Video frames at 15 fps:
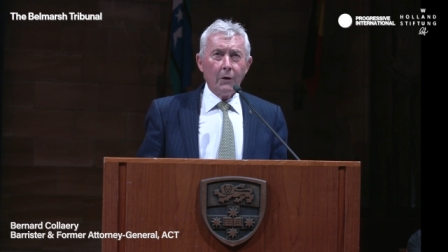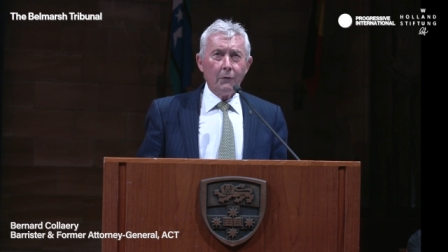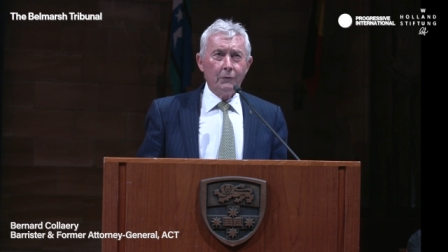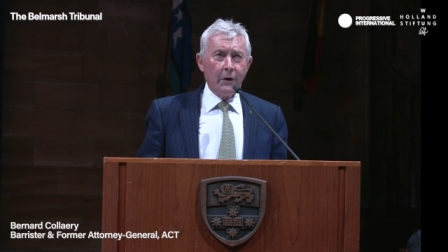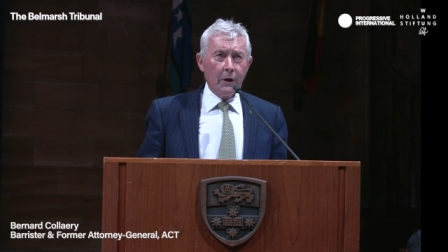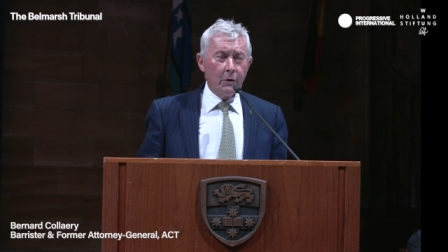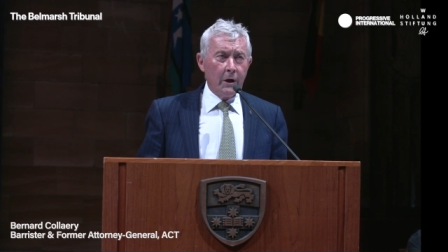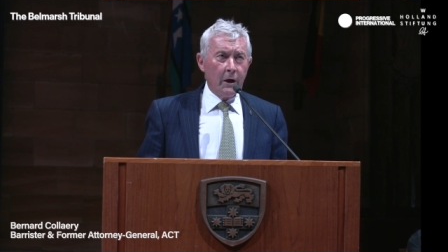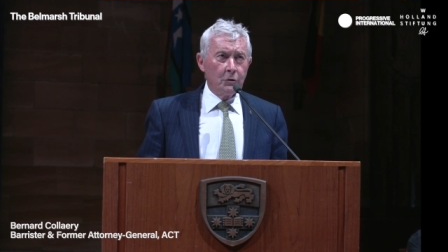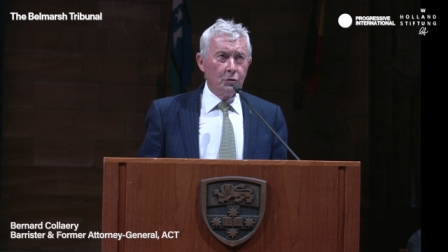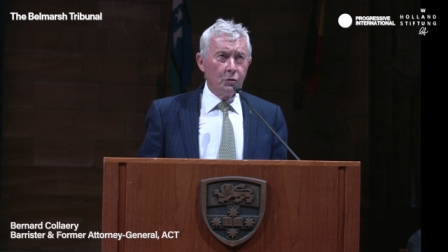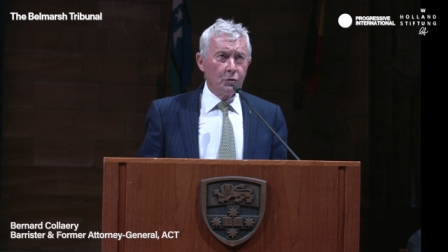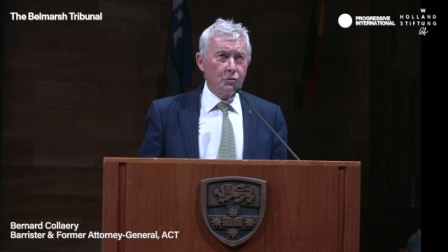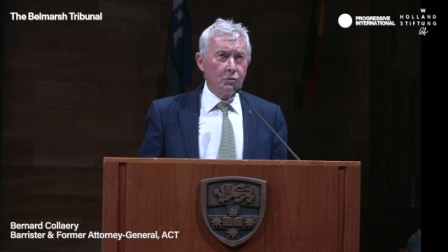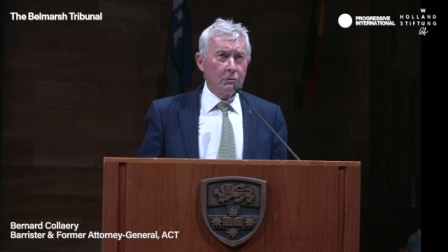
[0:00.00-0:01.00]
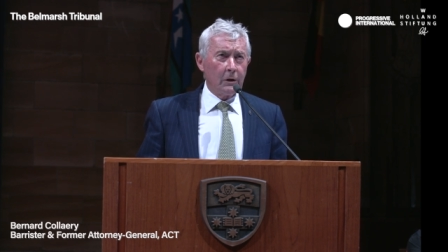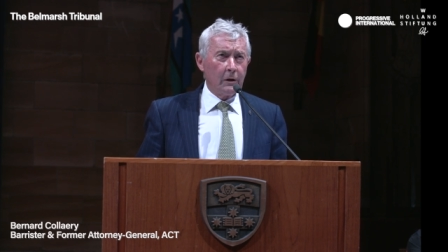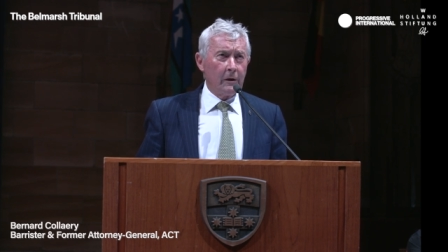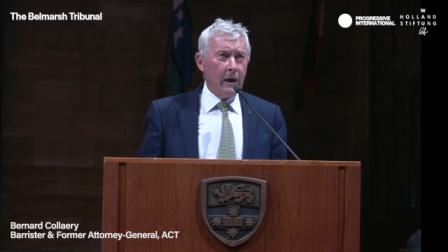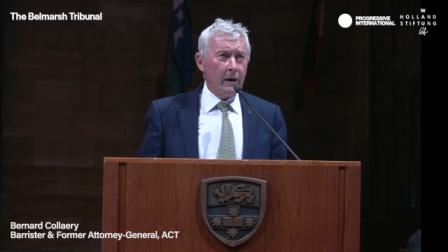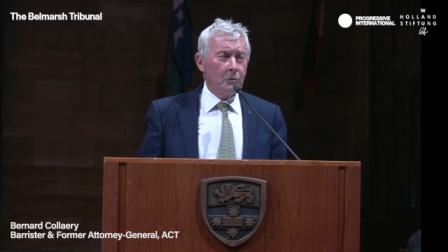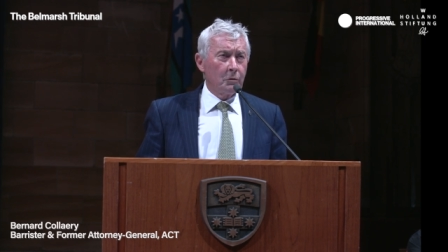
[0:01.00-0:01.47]
very unusual
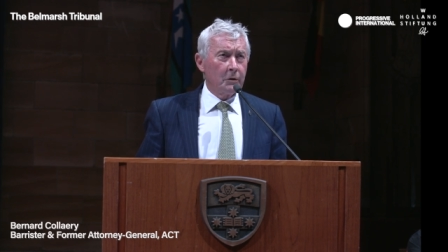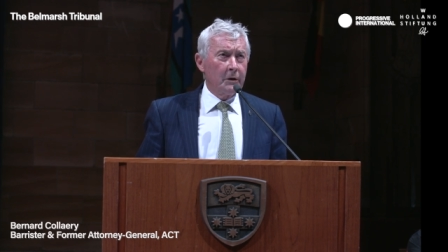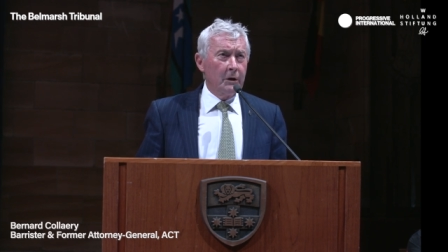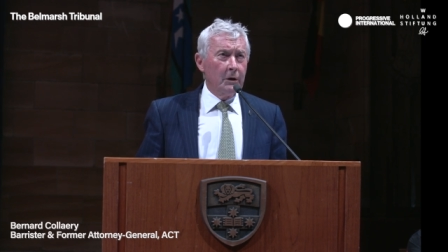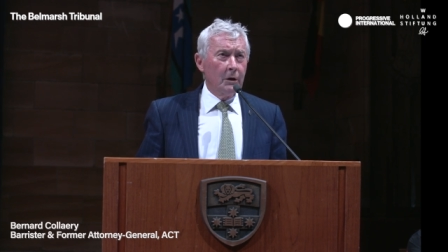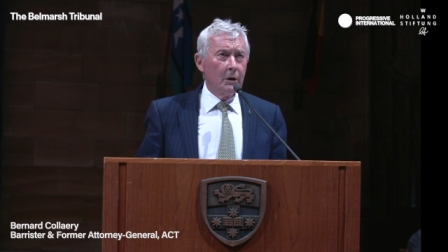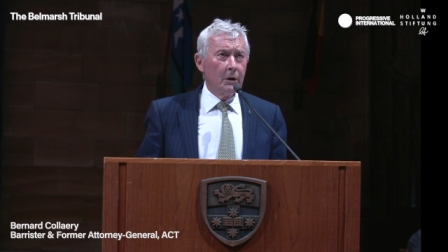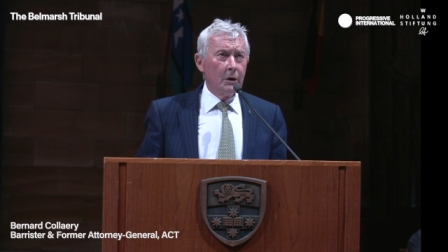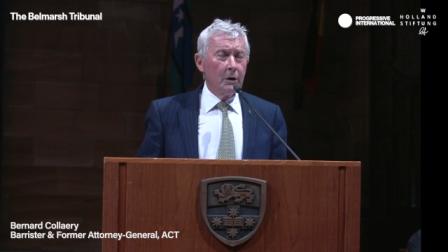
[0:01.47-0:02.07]
alacrity,